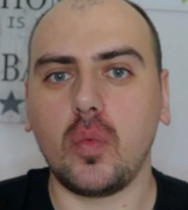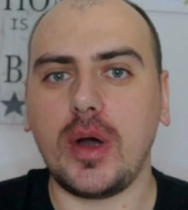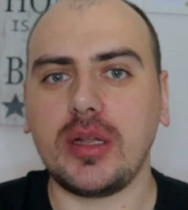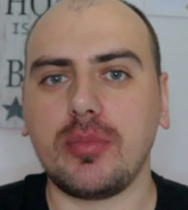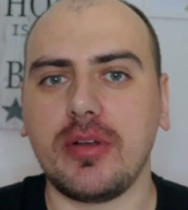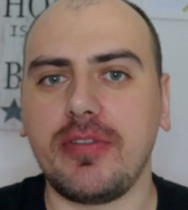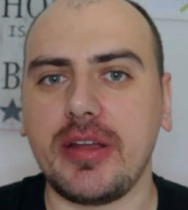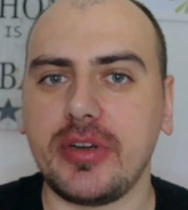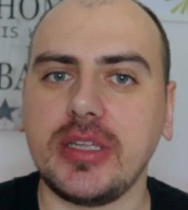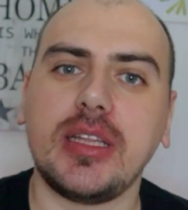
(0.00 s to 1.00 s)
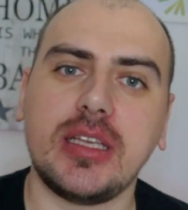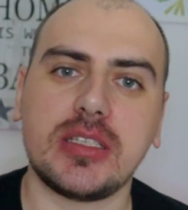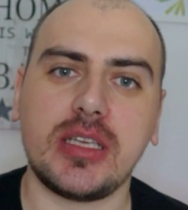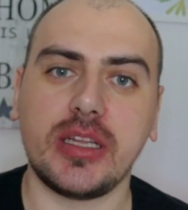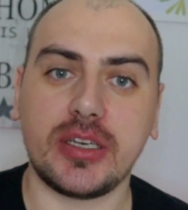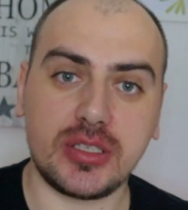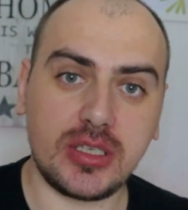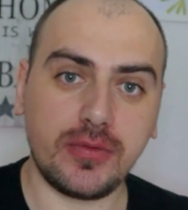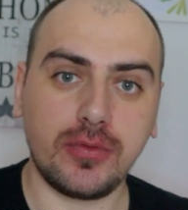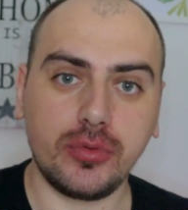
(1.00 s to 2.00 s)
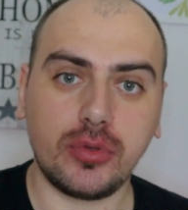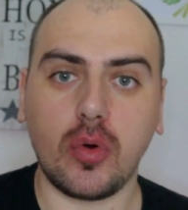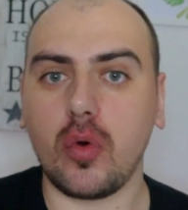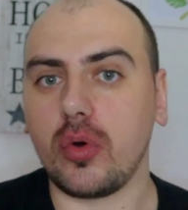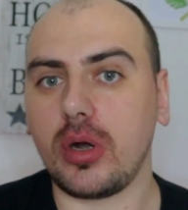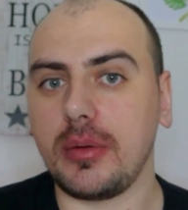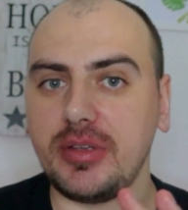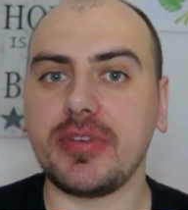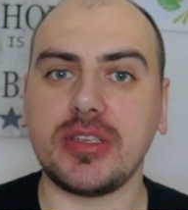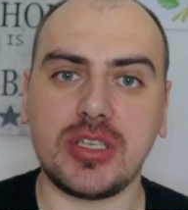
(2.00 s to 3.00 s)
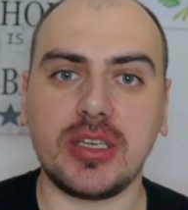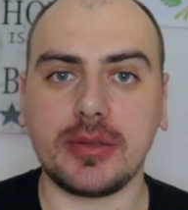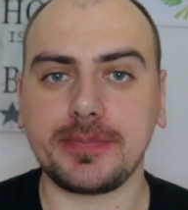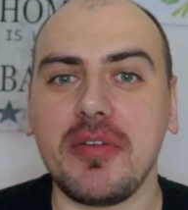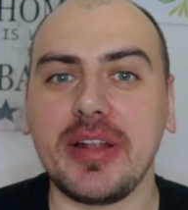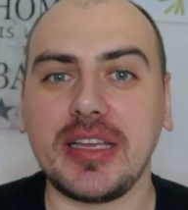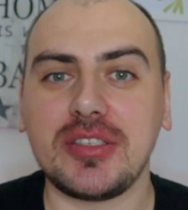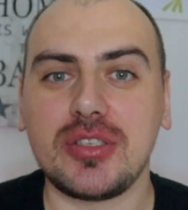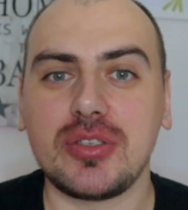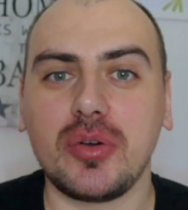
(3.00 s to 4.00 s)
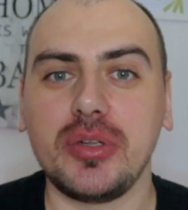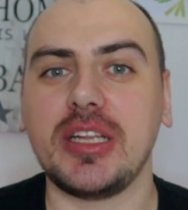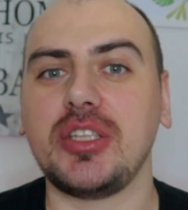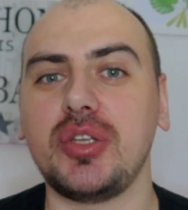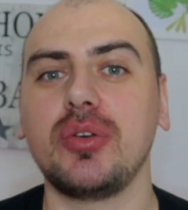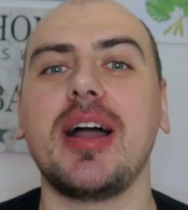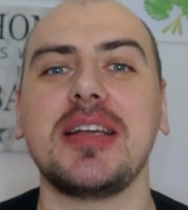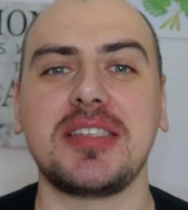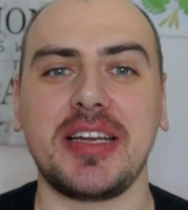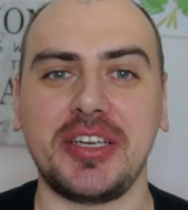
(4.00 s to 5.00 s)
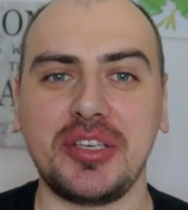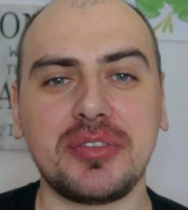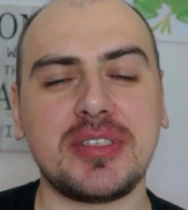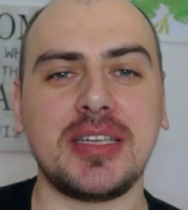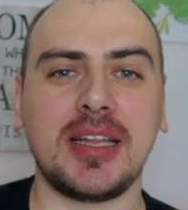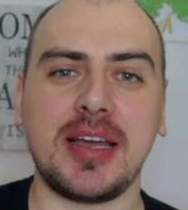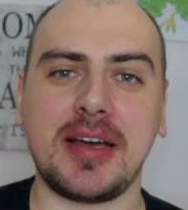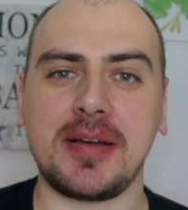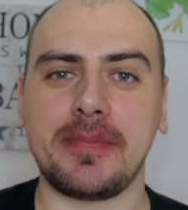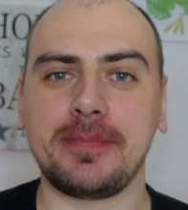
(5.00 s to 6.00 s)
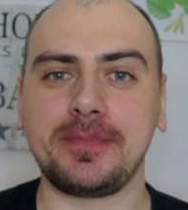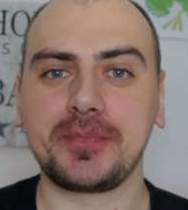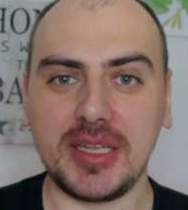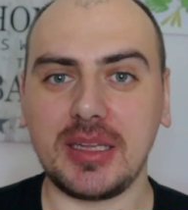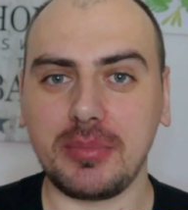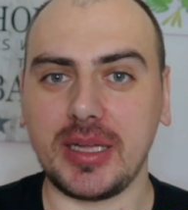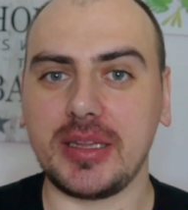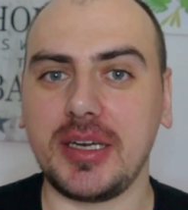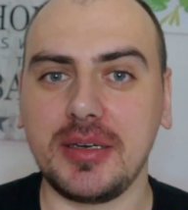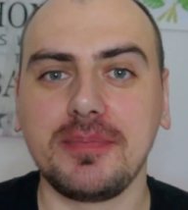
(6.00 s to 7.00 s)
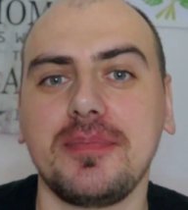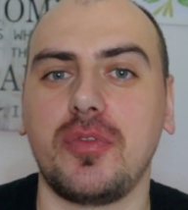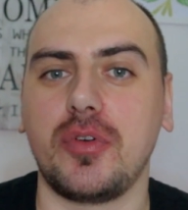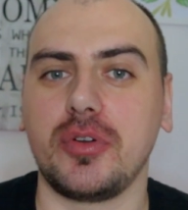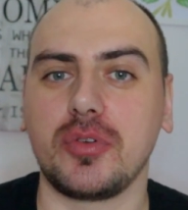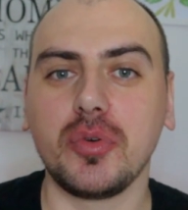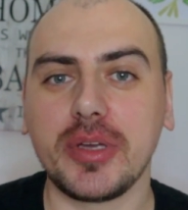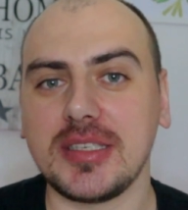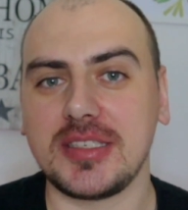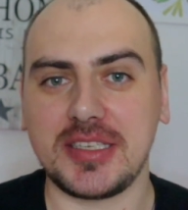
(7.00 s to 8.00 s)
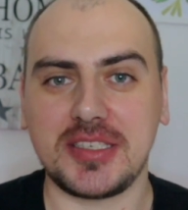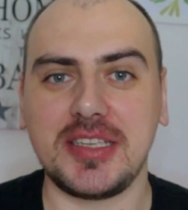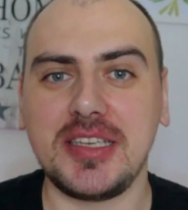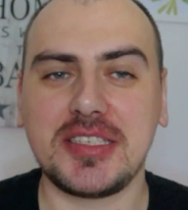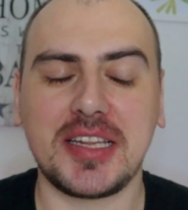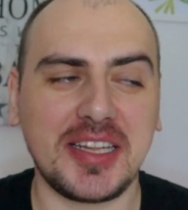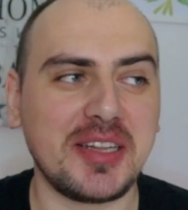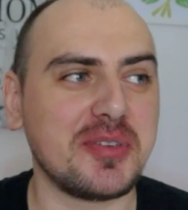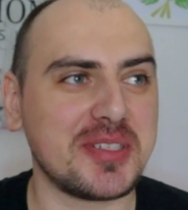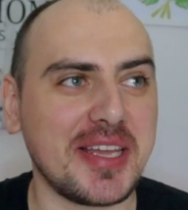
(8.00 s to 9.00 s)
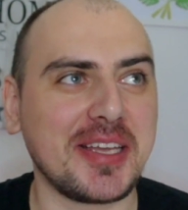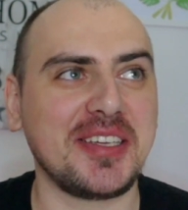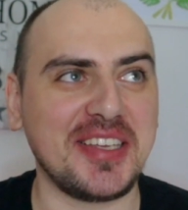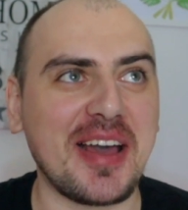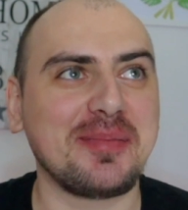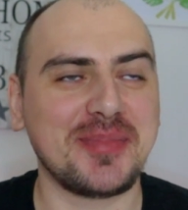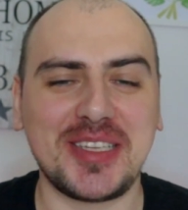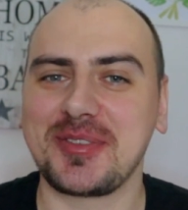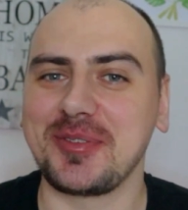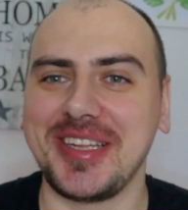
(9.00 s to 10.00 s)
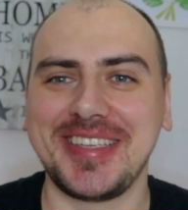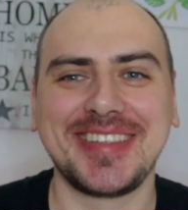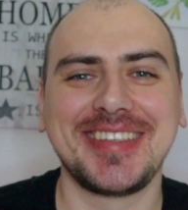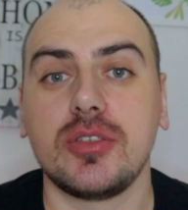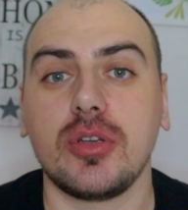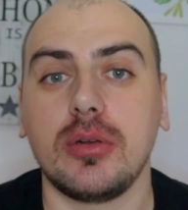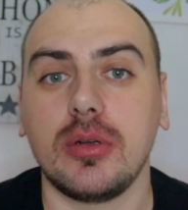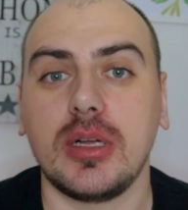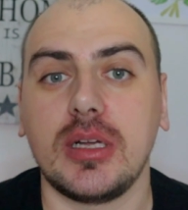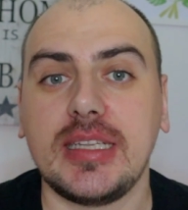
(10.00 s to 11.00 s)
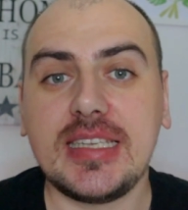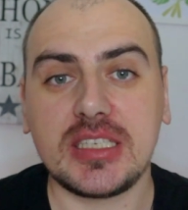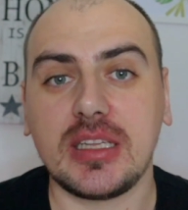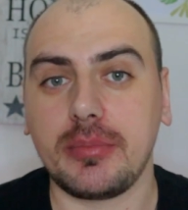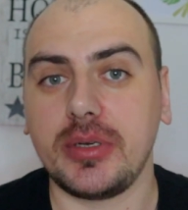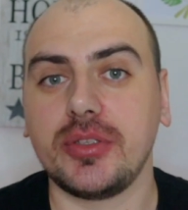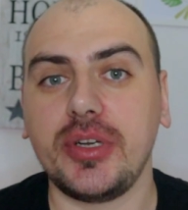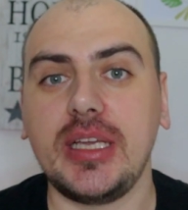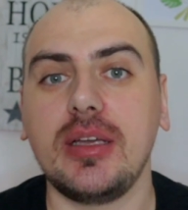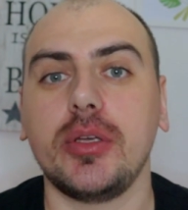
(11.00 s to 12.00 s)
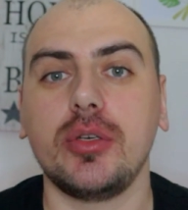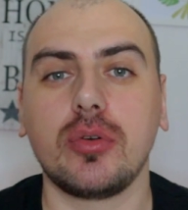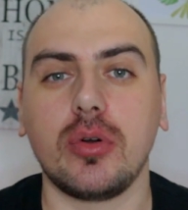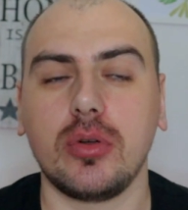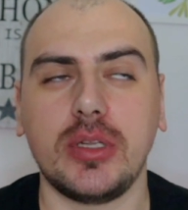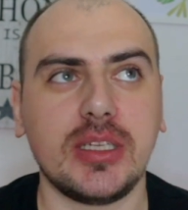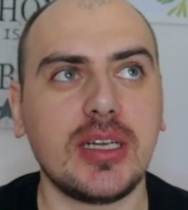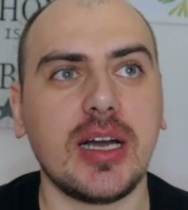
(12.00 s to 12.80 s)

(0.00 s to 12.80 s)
one of my favorite is either seafood or beef and chicken. When I saw that you guys are using peanut butter for cooking such a dish, and that was like, yeah, that's cool. So dish number 3, you call it,